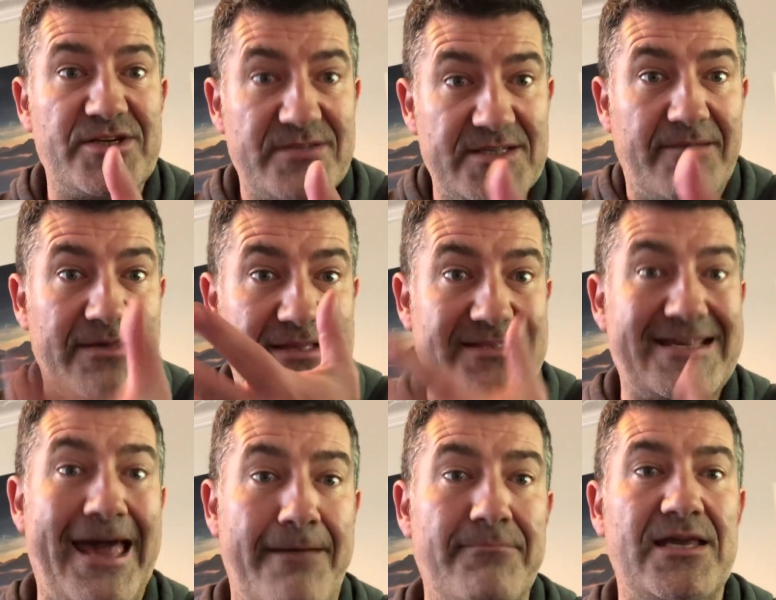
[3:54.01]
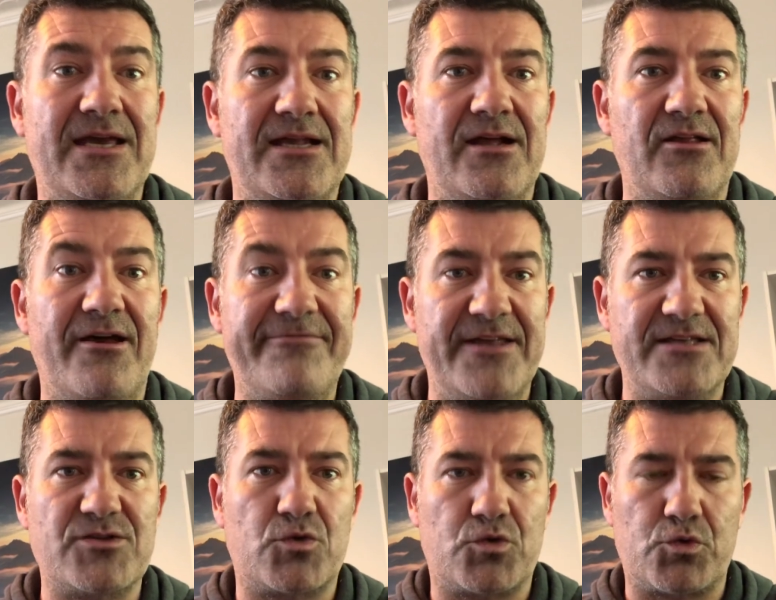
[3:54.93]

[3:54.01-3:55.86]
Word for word: something that's happening in our life that's